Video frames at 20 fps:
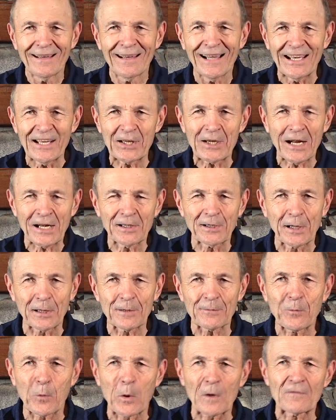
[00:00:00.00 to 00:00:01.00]
and you got
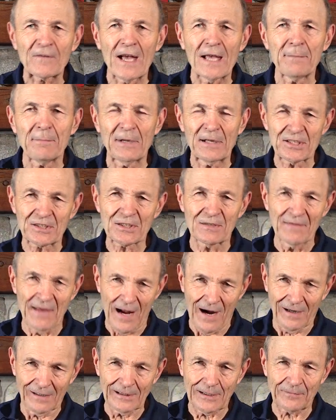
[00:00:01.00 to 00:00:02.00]
another 4 or 5 minutes of
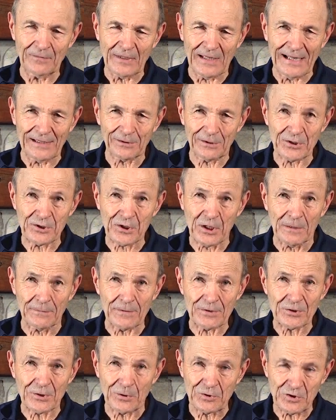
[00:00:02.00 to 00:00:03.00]
air, enough to get to the
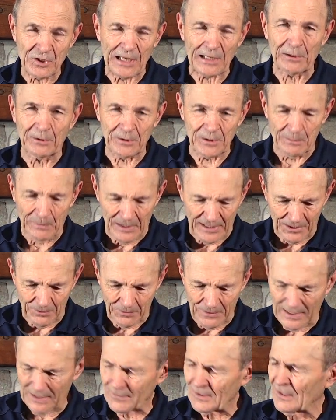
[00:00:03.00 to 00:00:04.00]
surface or signal your buddy,
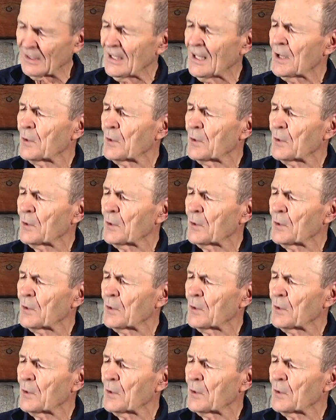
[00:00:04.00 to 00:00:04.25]
whatever.